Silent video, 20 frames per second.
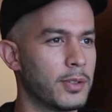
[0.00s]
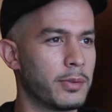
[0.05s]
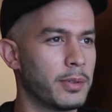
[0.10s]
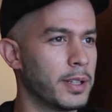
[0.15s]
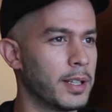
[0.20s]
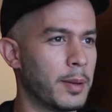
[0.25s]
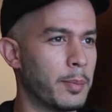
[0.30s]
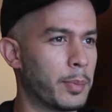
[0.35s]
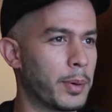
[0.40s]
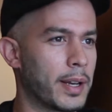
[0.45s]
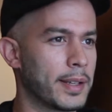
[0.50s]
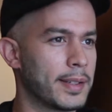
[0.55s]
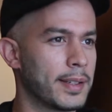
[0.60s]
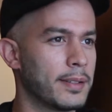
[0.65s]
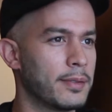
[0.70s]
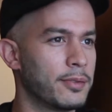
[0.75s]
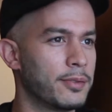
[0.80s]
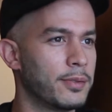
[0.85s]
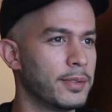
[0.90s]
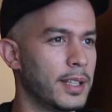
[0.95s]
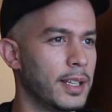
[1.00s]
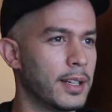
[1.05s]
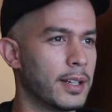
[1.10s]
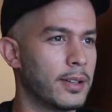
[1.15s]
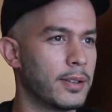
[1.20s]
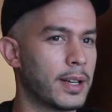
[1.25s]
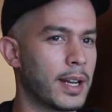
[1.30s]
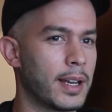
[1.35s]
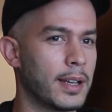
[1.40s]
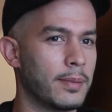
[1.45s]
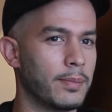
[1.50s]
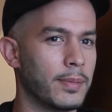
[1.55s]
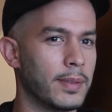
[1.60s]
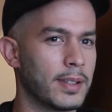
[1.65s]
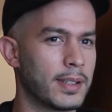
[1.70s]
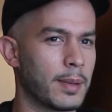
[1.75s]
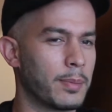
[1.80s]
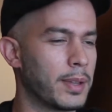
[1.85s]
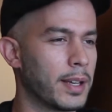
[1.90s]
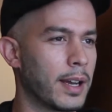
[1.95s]
really impressive, and it's
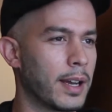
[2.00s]
something